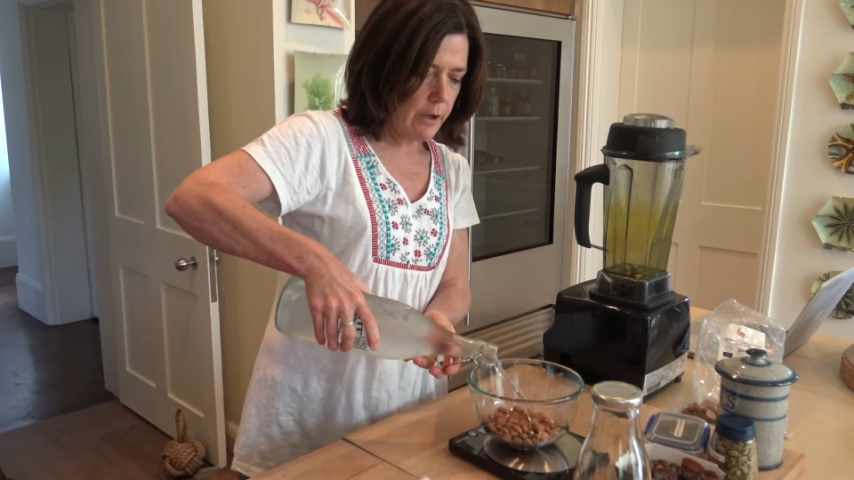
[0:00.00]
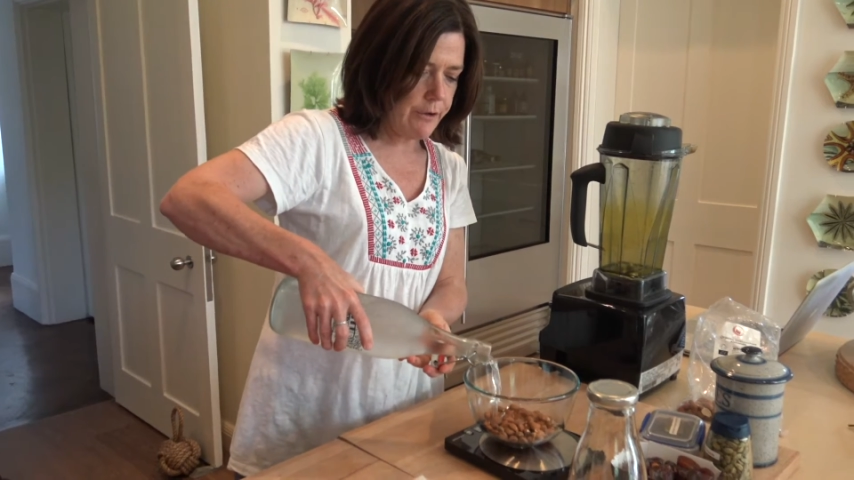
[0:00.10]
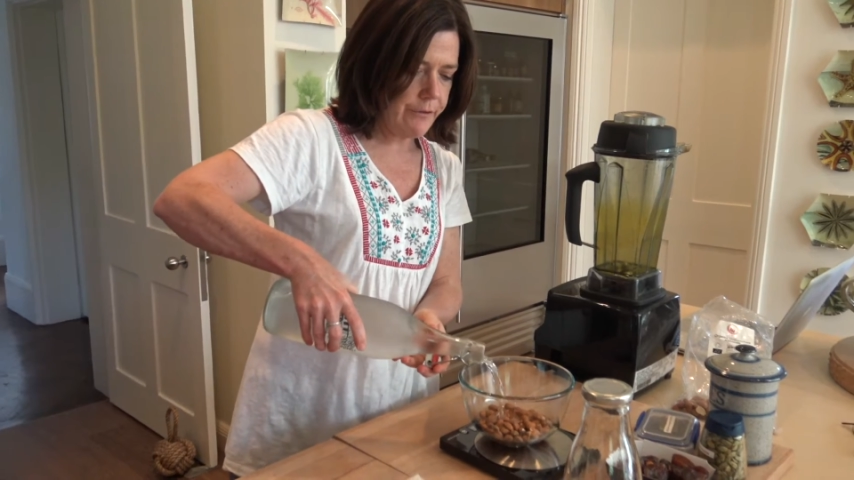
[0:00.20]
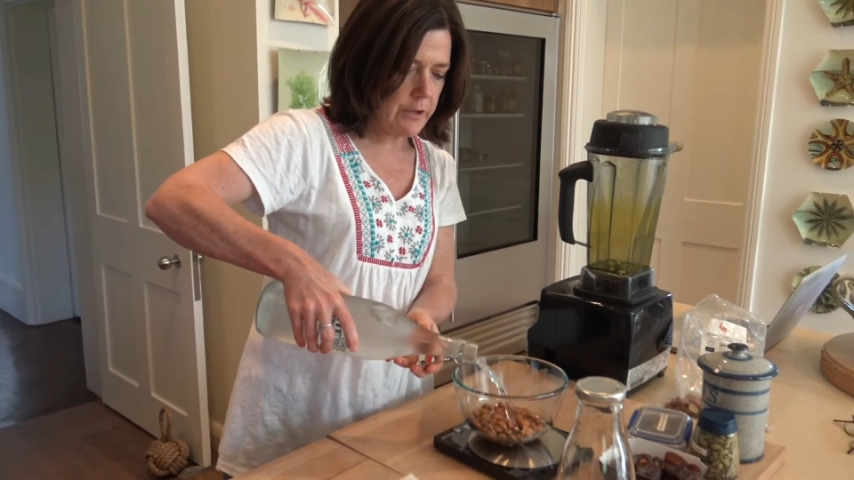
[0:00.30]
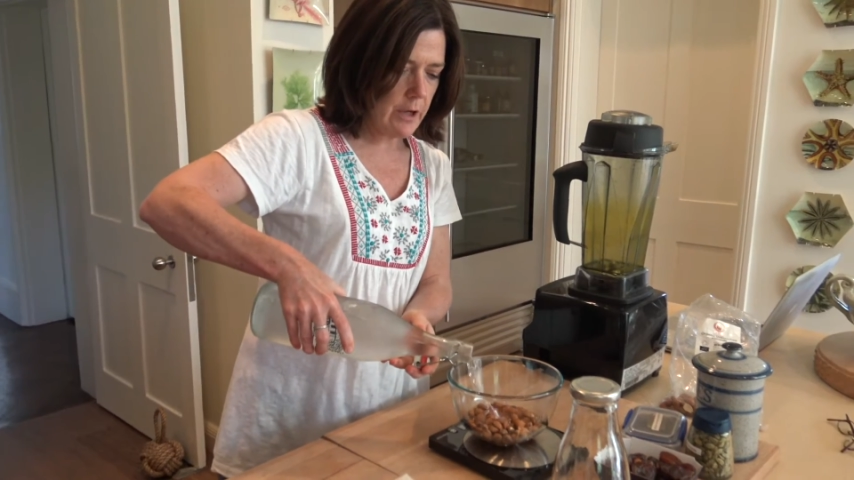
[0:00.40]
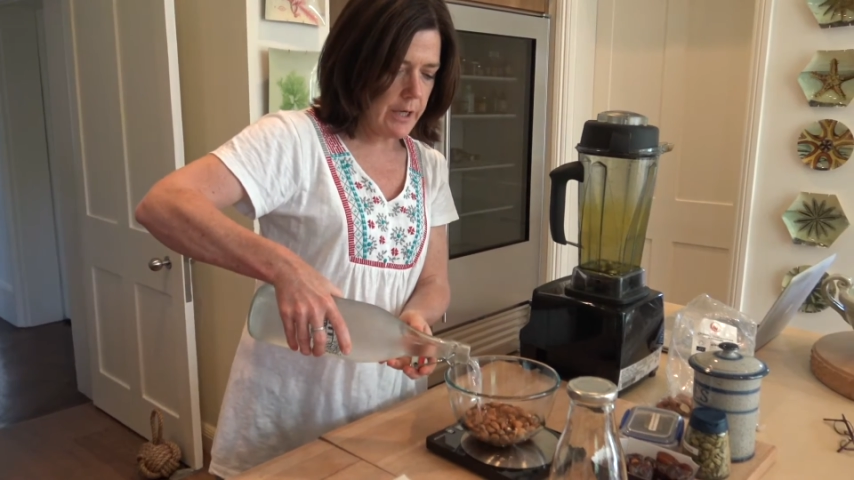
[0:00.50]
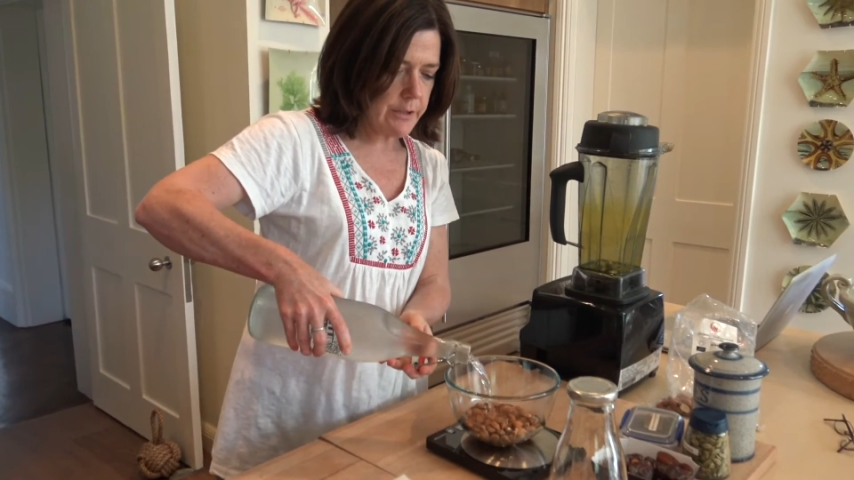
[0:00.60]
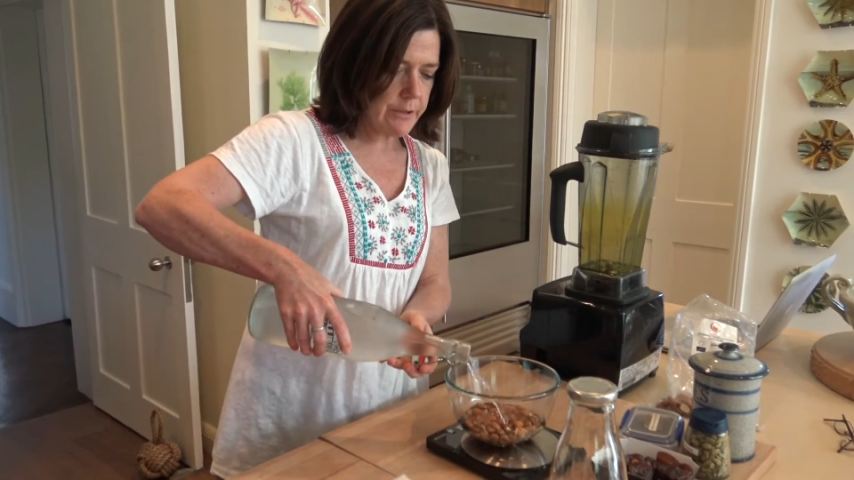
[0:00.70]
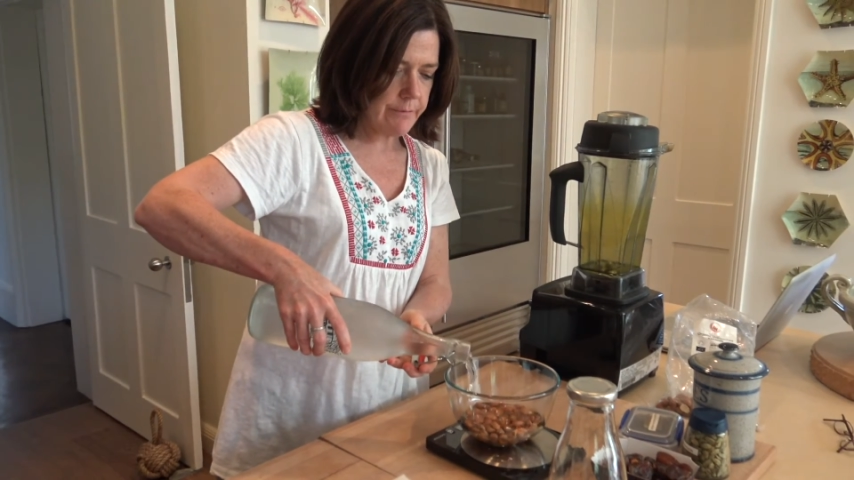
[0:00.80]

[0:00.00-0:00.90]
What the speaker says: overnight,